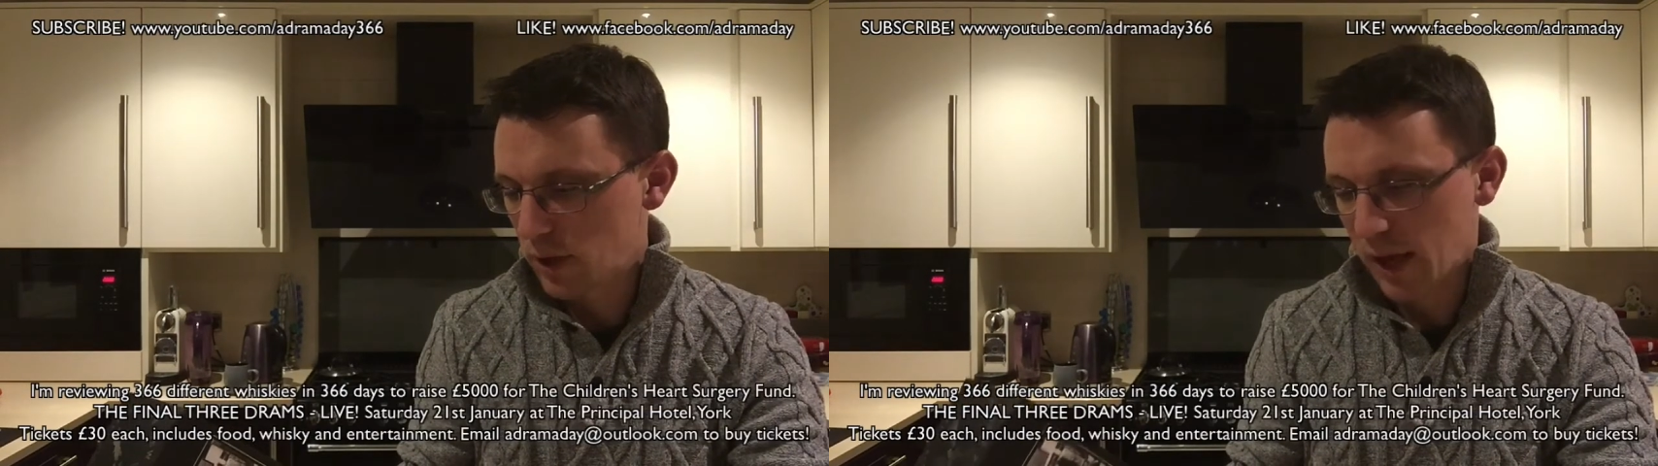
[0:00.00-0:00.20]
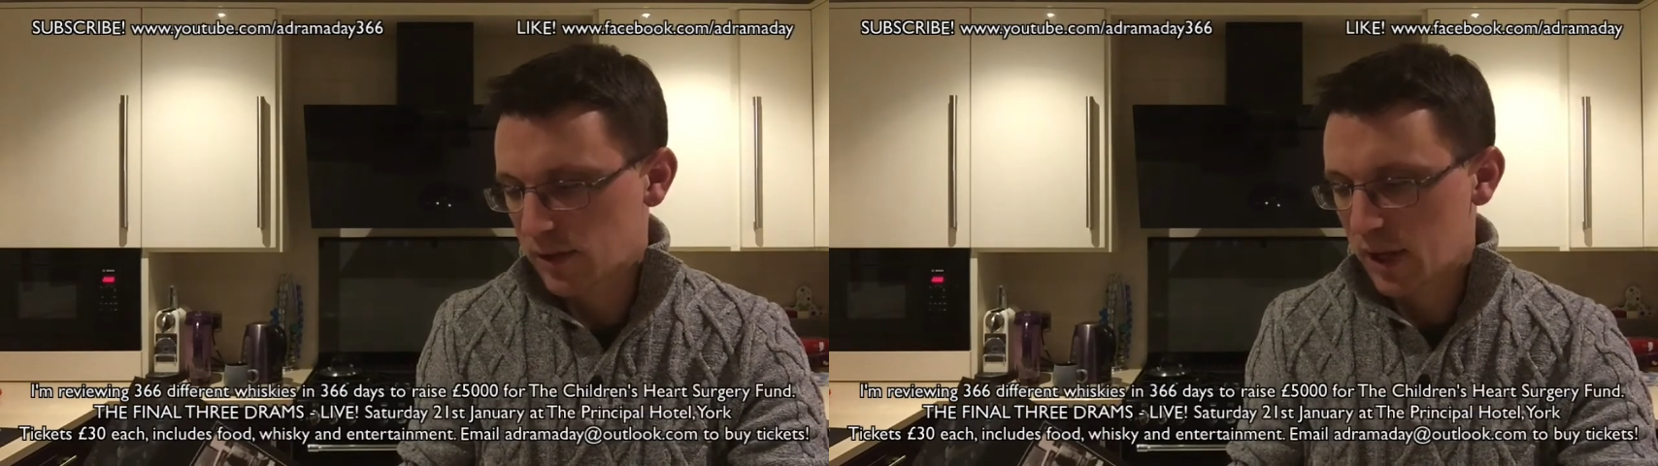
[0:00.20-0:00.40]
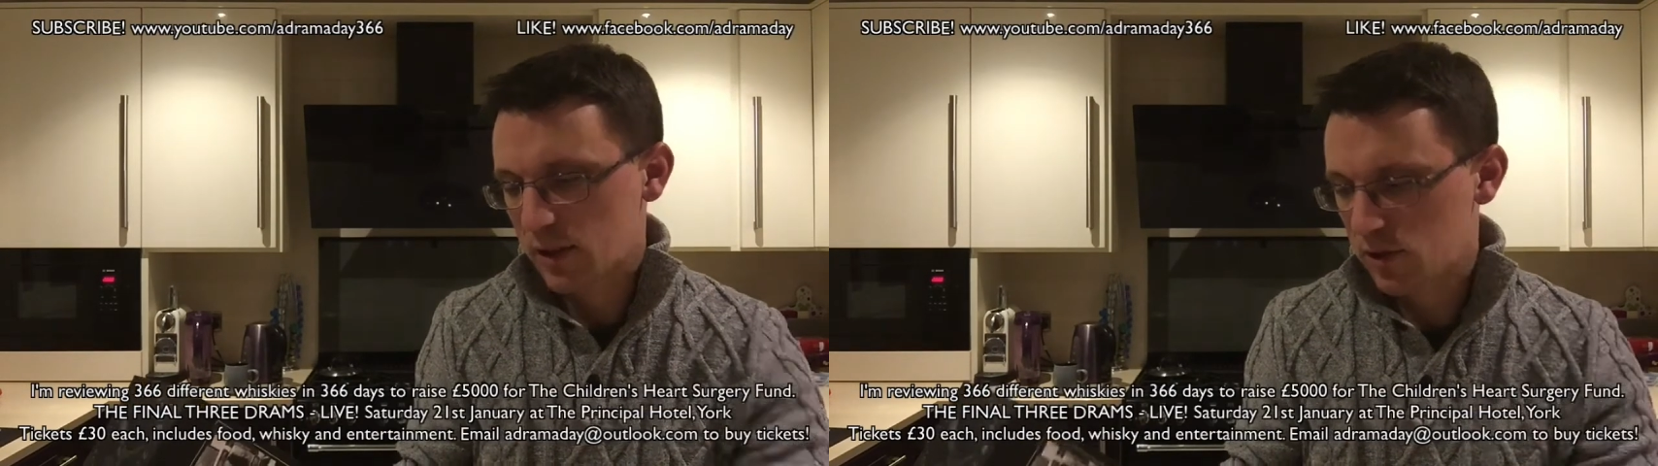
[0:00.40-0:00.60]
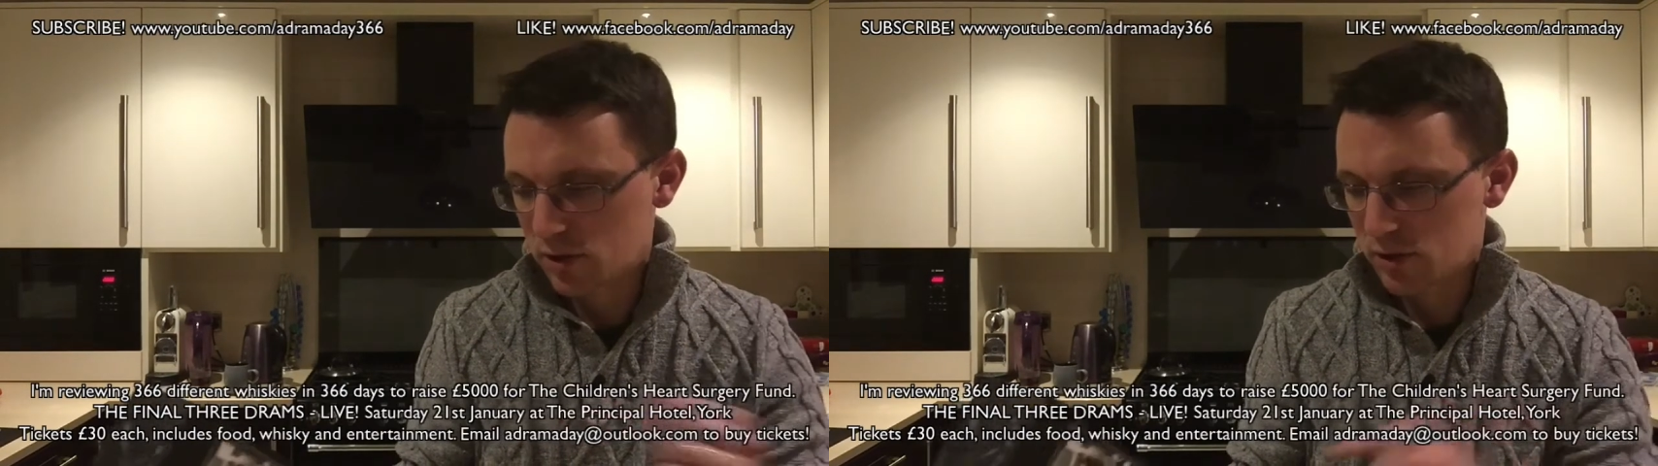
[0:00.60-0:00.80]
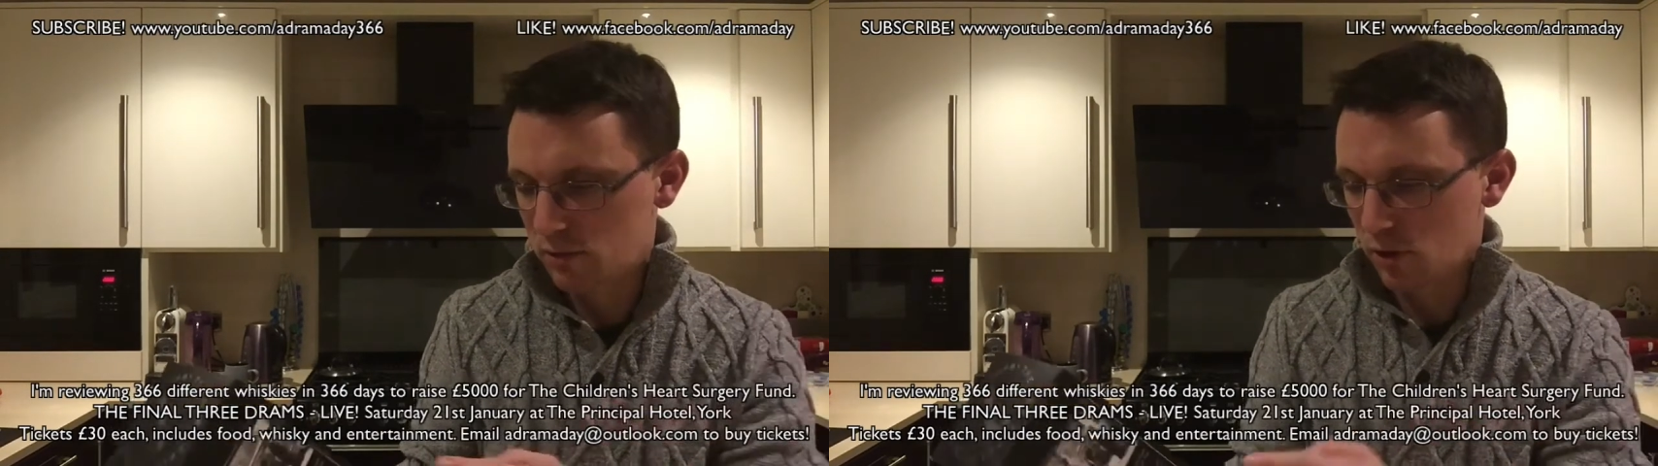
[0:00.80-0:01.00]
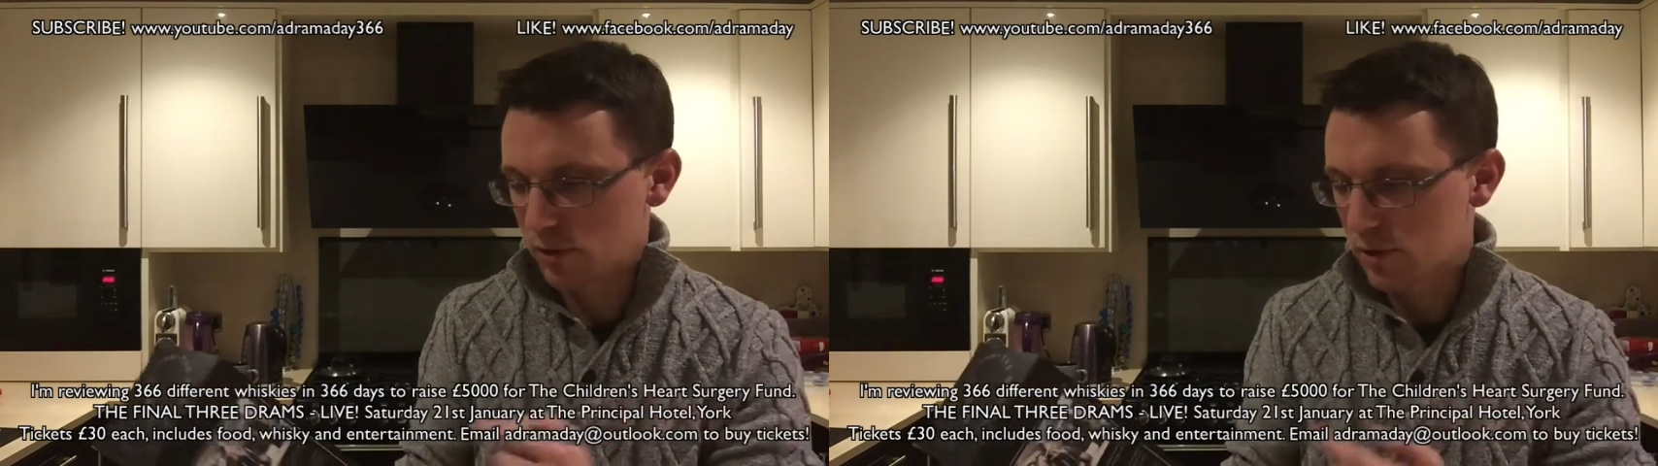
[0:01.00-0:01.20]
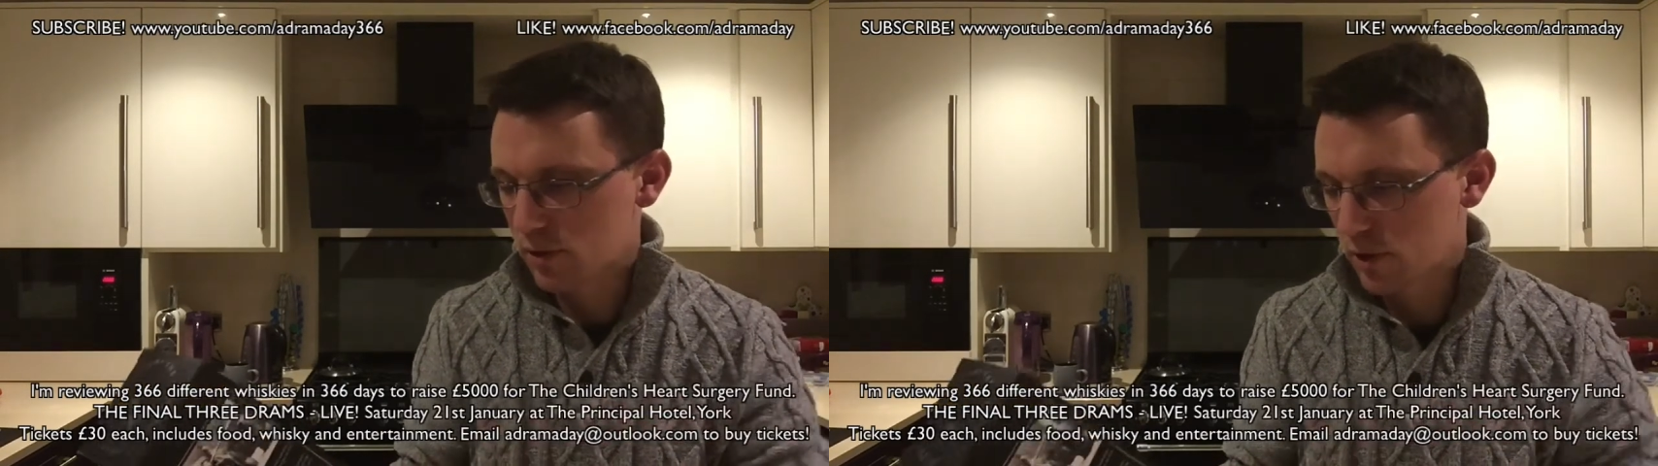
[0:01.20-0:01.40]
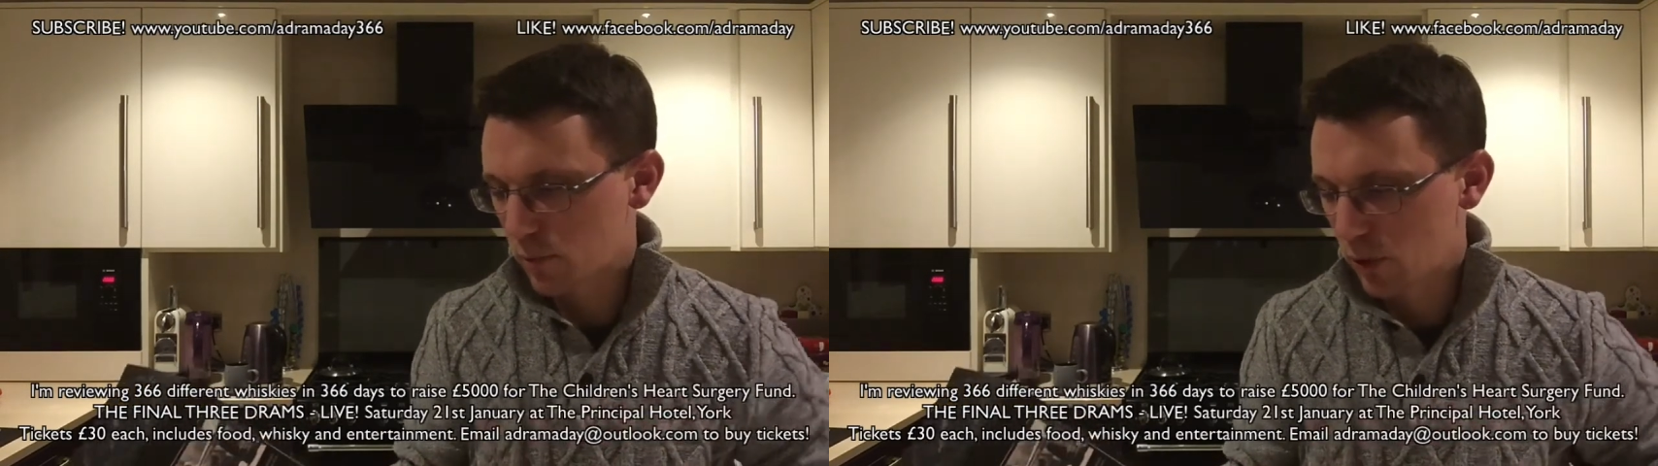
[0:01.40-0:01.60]
yes, that's just
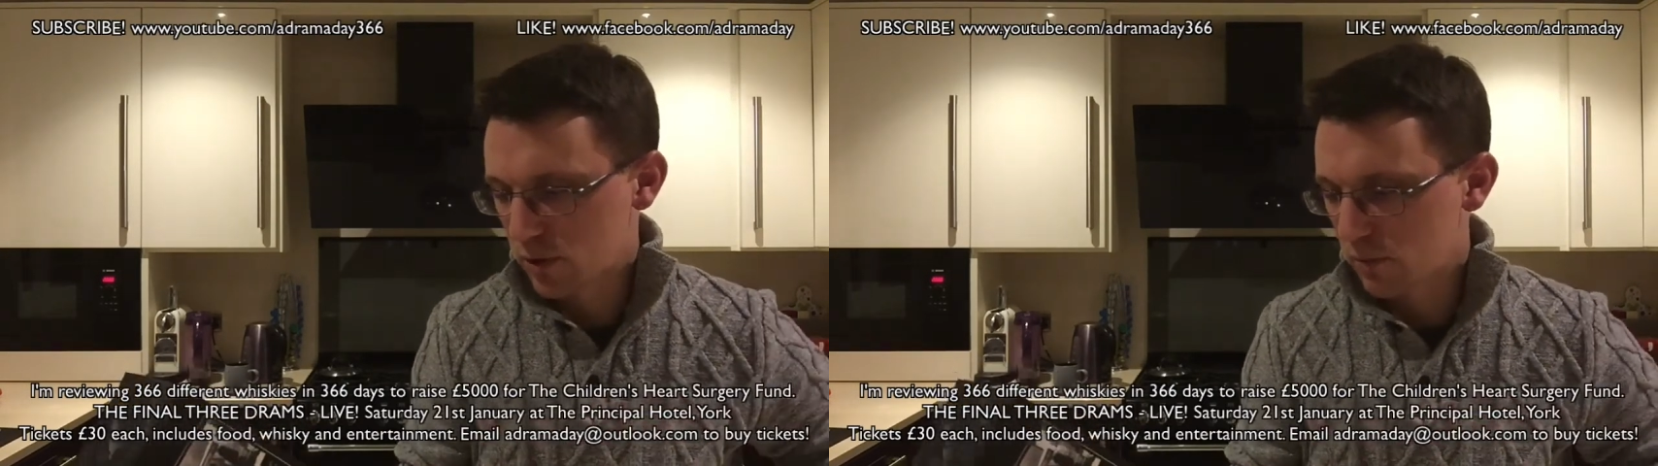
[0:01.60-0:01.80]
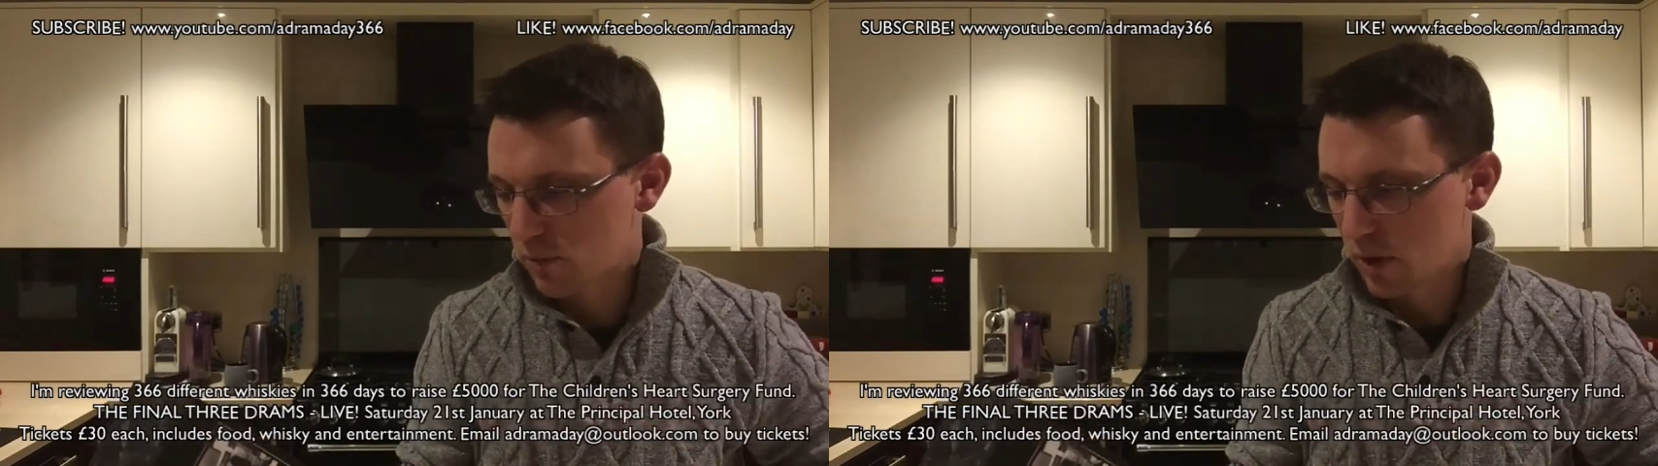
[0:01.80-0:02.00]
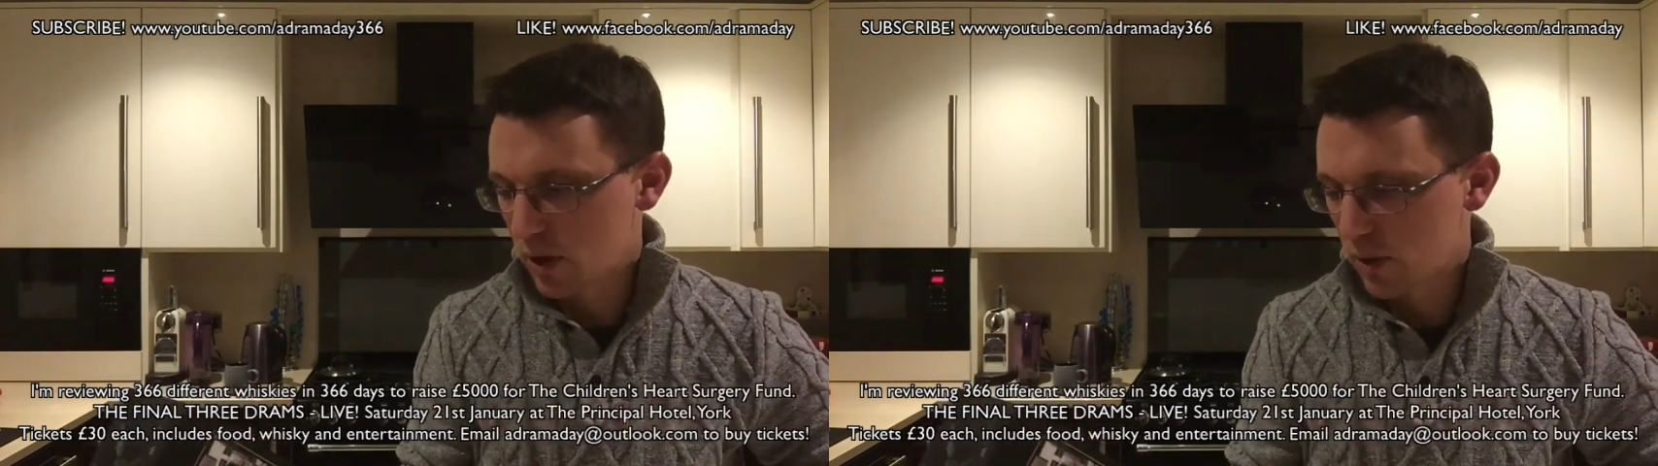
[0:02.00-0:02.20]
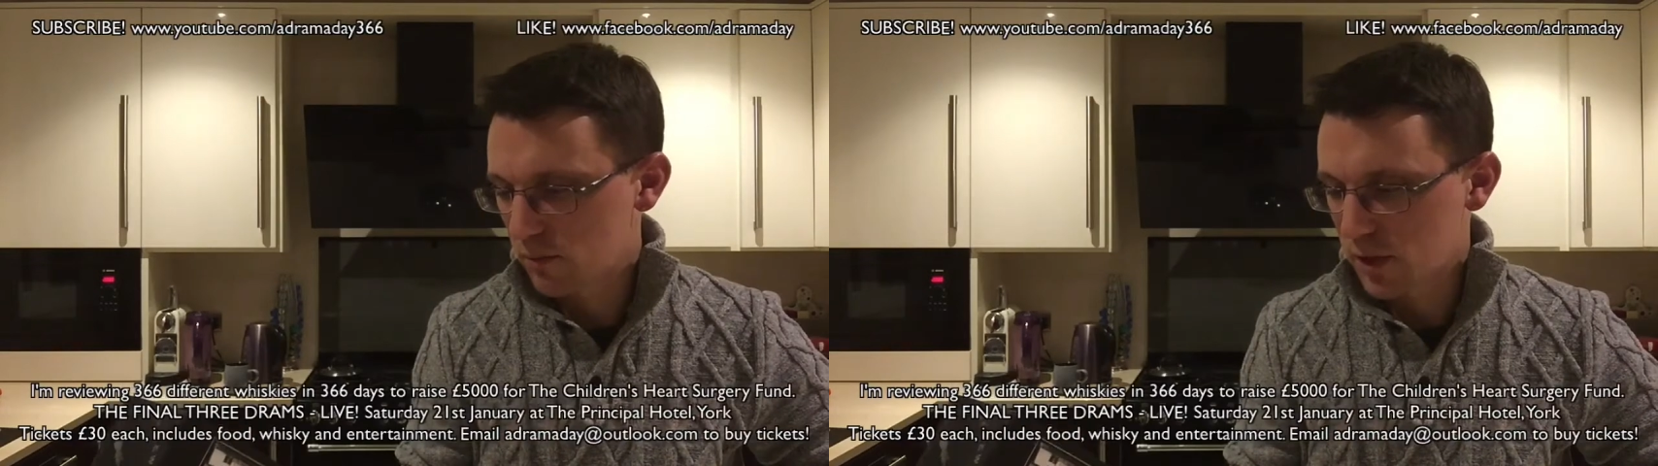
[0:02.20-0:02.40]
nonsense at the bottom.